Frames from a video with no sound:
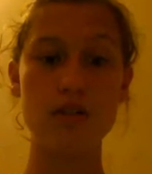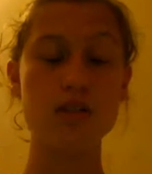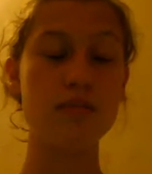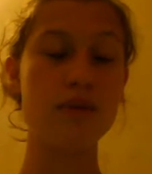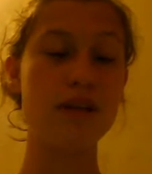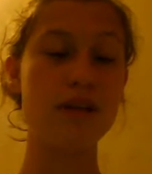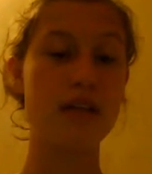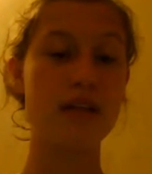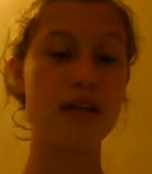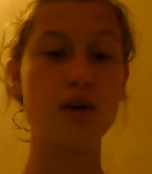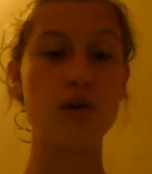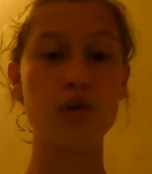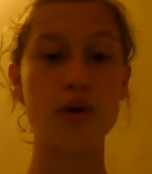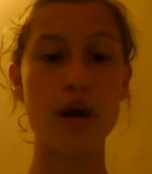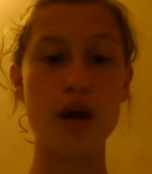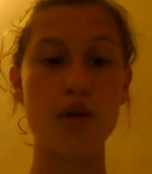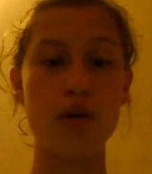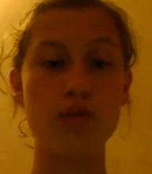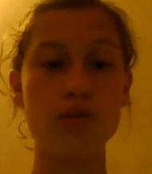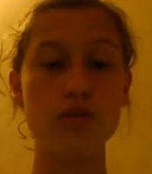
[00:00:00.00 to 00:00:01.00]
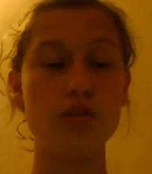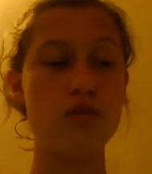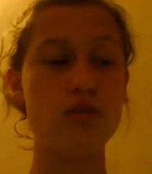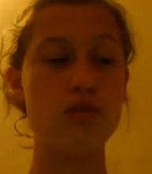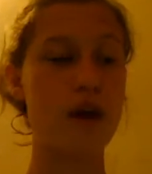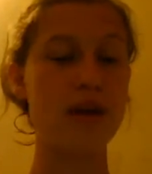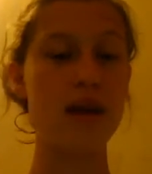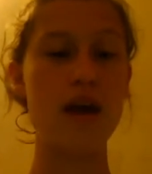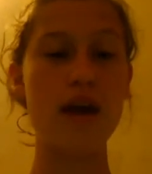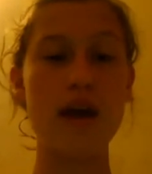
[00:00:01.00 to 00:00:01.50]
To me, they don't count. You
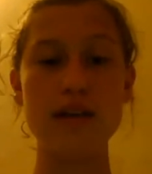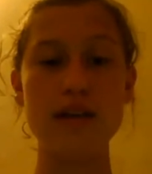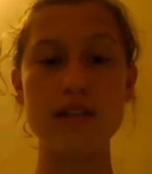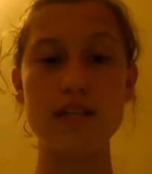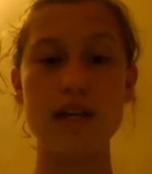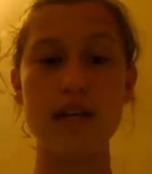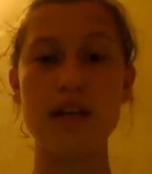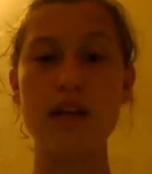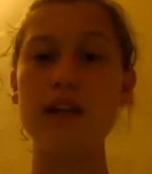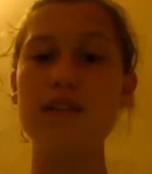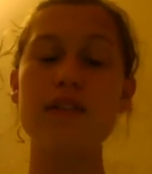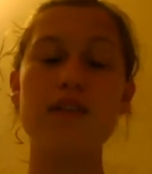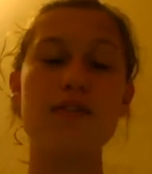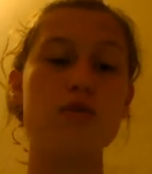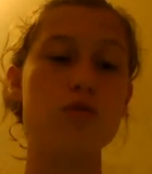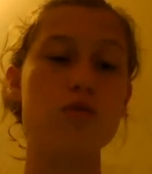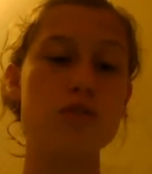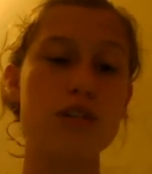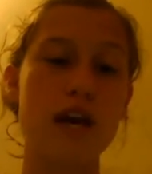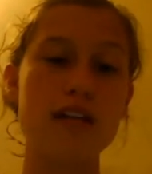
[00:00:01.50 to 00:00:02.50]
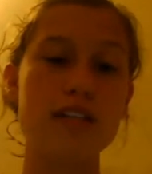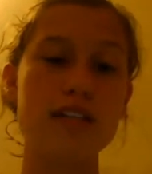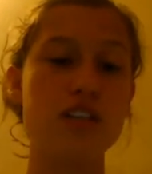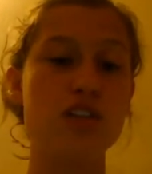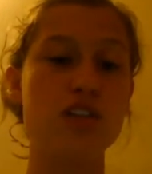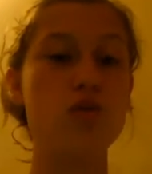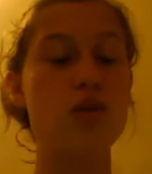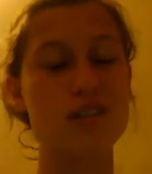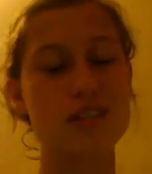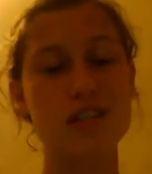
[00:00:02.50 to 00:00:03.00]
had me at 18. Even if it was
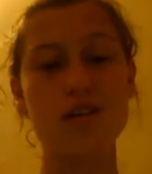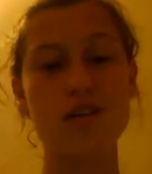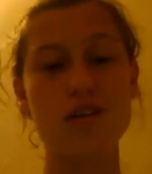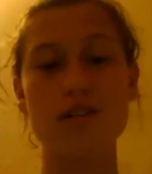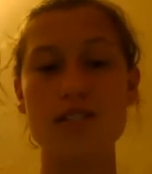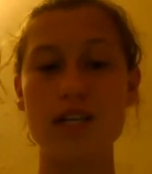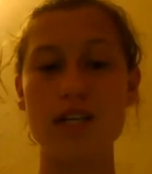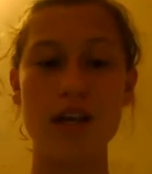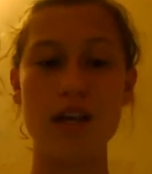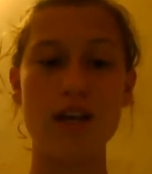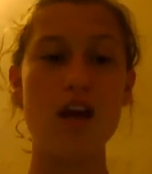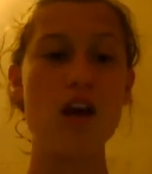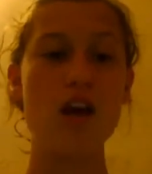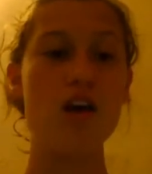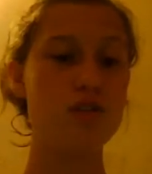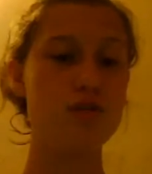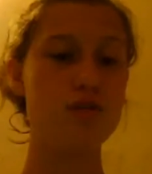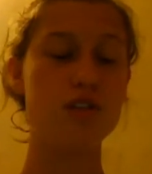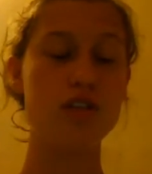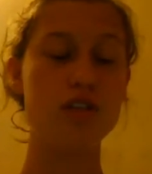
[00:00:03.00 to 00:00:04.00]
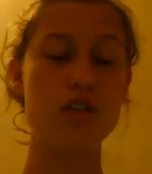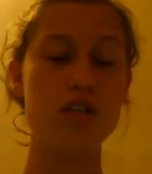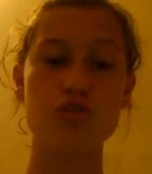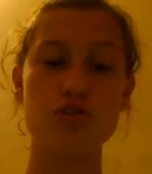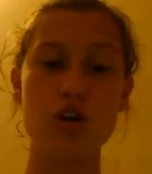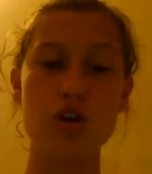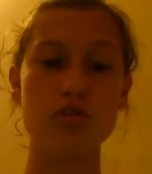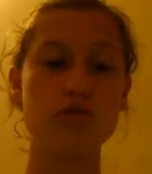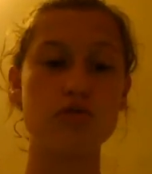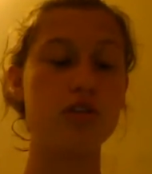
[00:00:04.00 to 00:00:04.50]
19, you were still a teen. You still
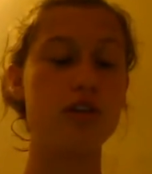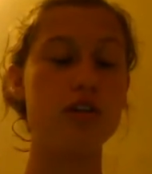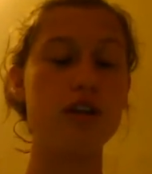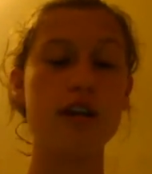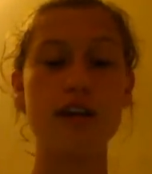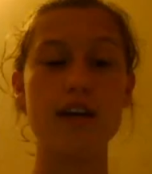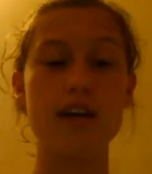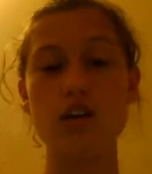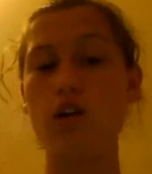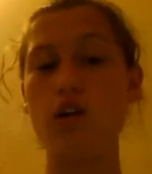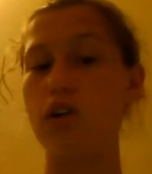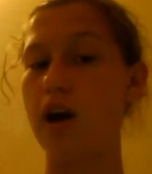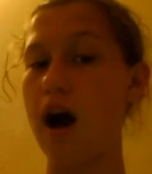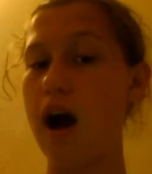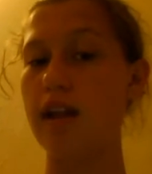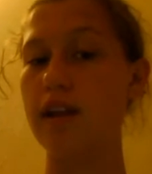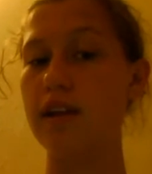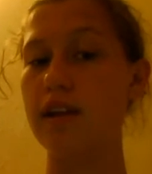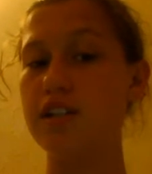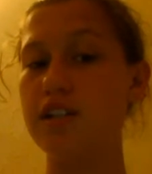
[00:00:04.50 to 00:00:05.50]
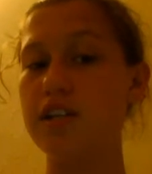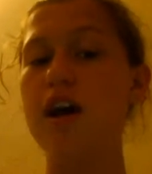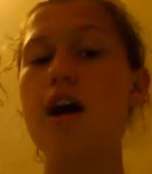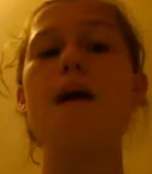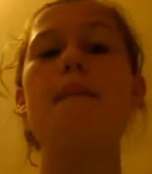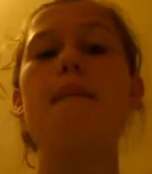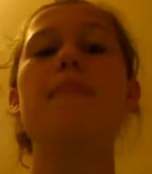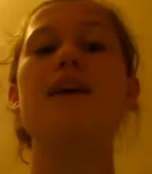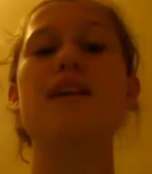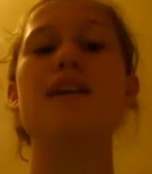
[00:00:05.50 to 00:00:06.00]
struggled. You didn't get to go to college
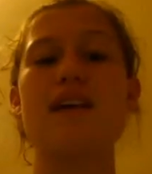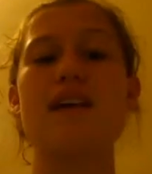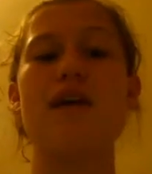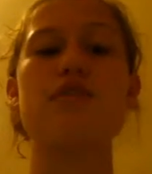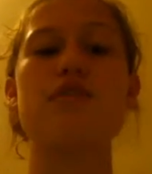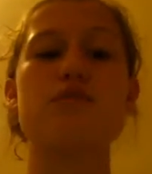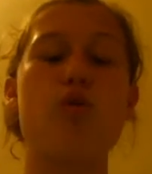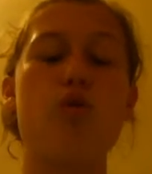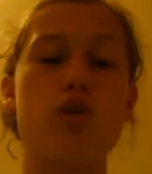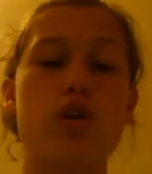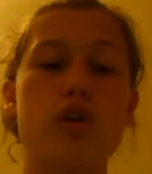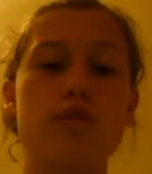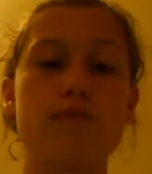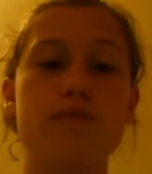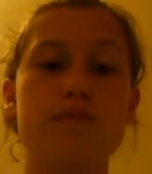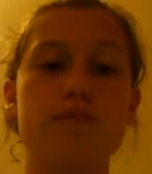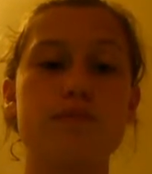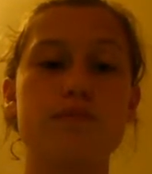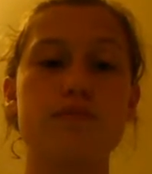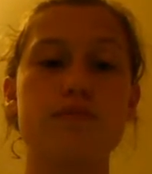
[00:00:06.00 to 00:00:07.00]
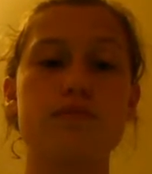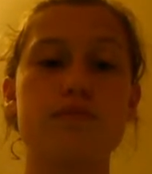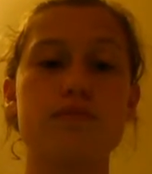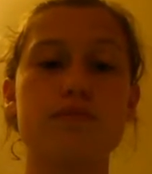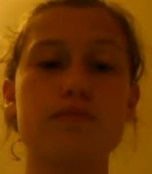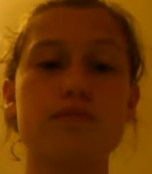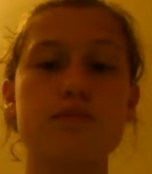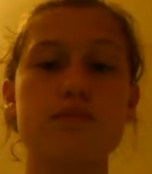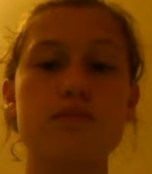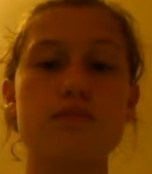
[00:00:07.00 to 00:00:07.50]
because I was born.
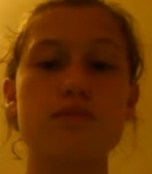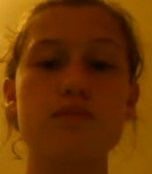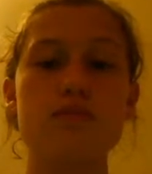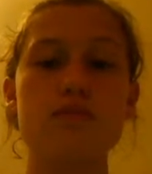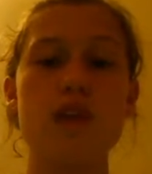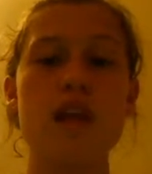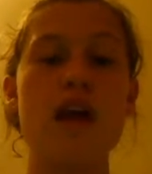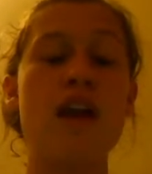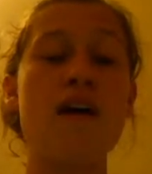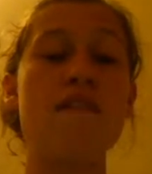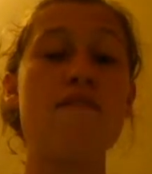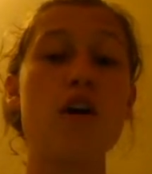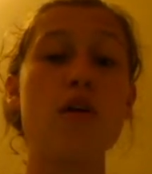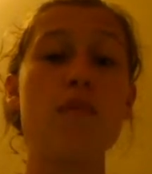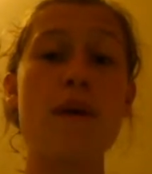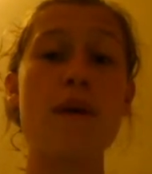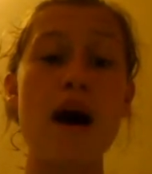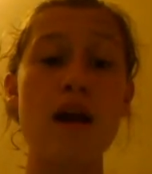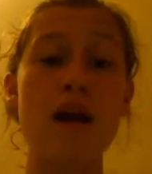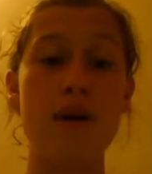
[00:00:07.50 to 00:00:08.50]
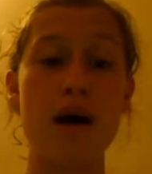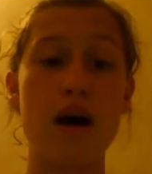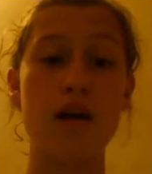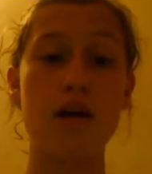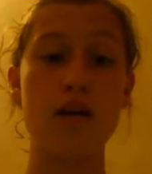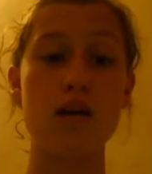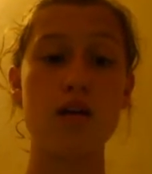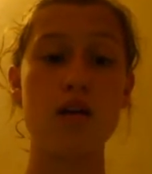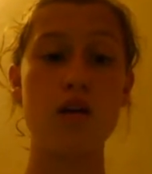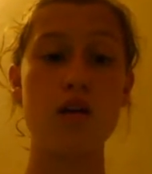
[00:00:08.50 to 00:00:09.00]
And I felt bad about it.